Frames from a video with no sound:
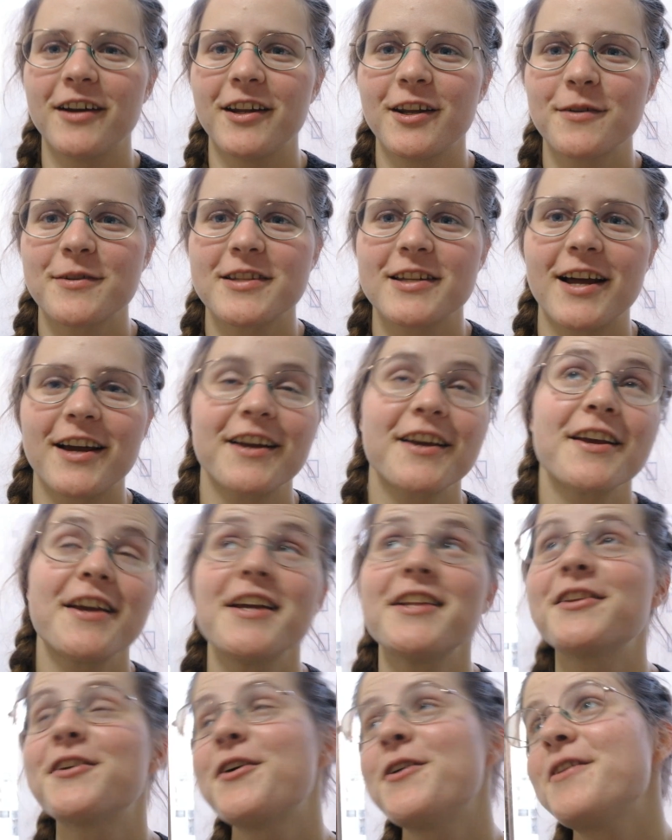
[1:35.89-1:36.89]
and I was like,
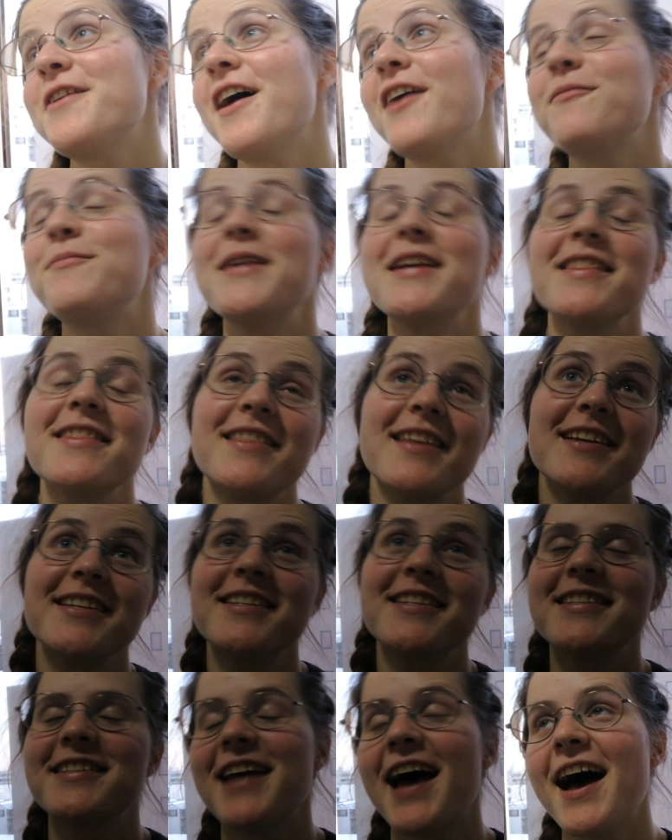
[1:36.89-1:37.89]
it could have been
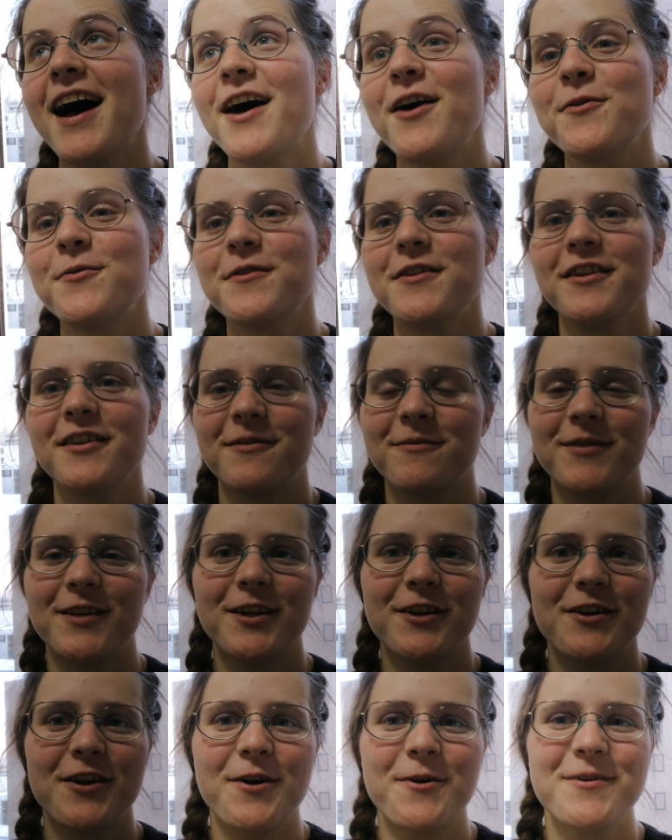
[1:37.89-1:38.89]
this town,
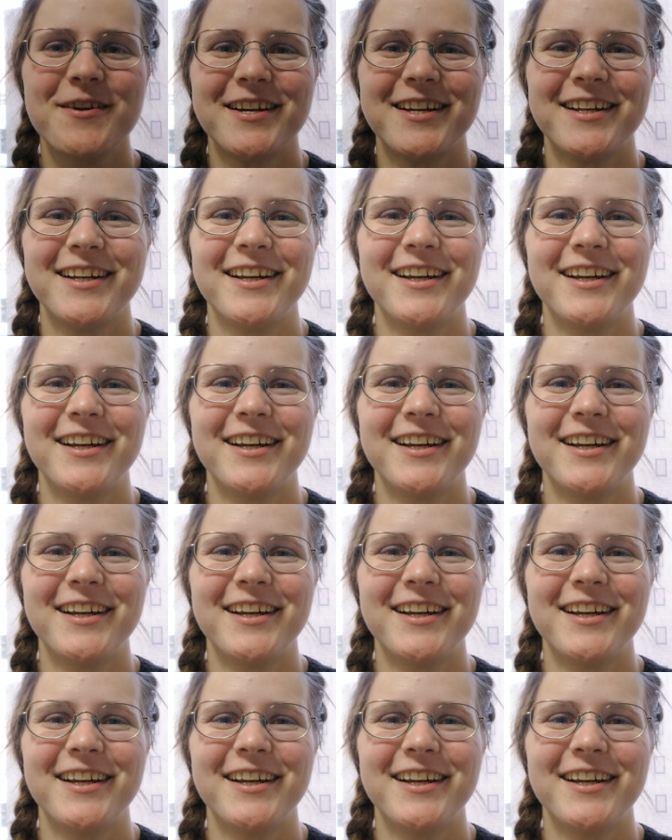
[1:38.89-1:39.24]
you know?